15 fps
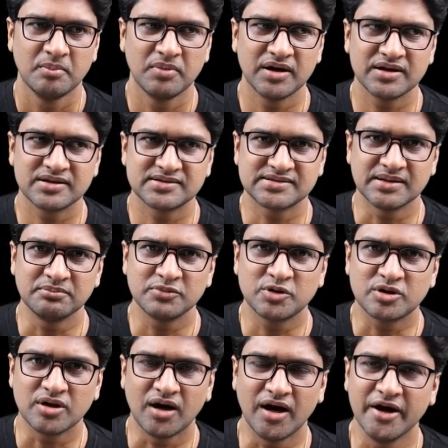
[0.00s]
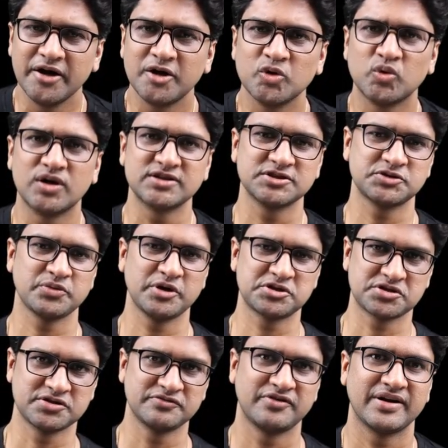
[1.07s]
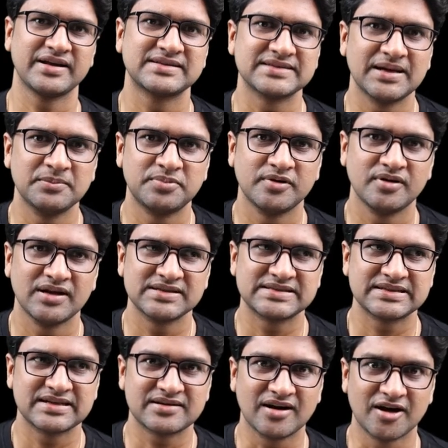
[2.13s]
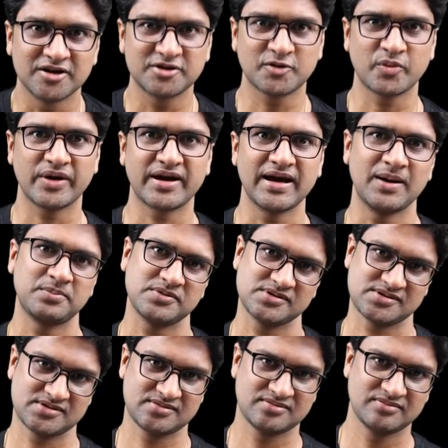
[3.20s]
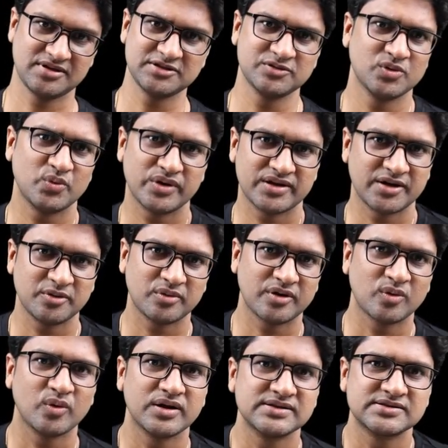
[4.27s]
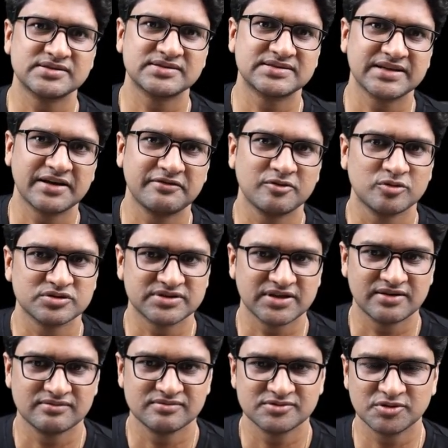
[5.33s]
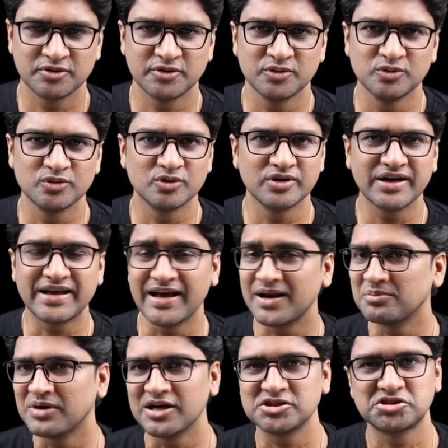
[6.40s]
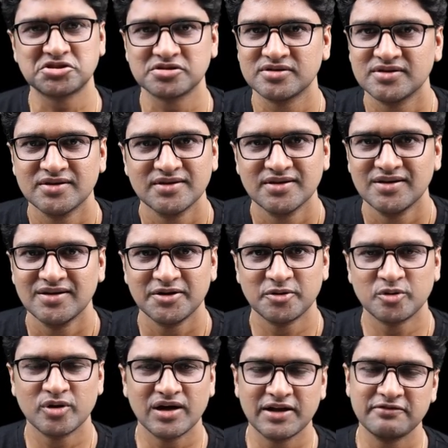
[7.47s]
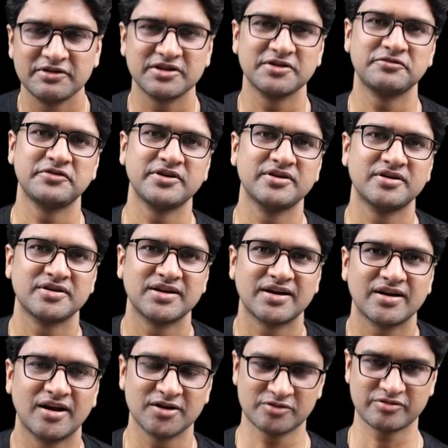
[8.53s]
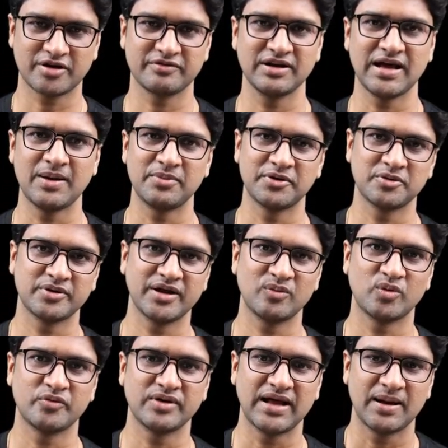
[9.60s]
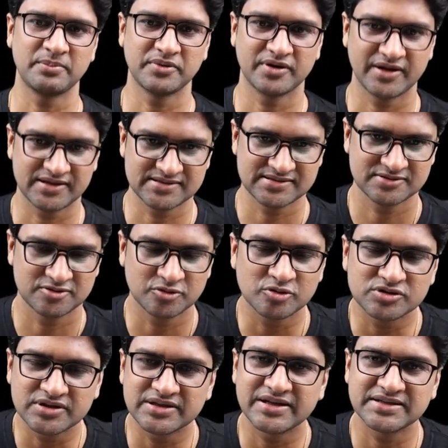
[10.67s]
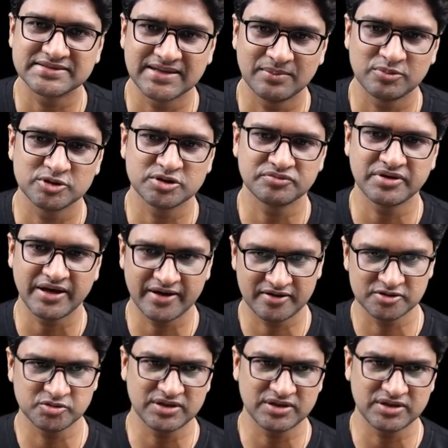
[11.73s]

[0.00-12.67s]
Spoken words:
But some untoward situation, for example, let's say that earthquake happens. There's no way that you can go and save yourself. So you don't care much. You don't live in the fear that earthquake will happen today and what will happen next. So those are the examples of the errors.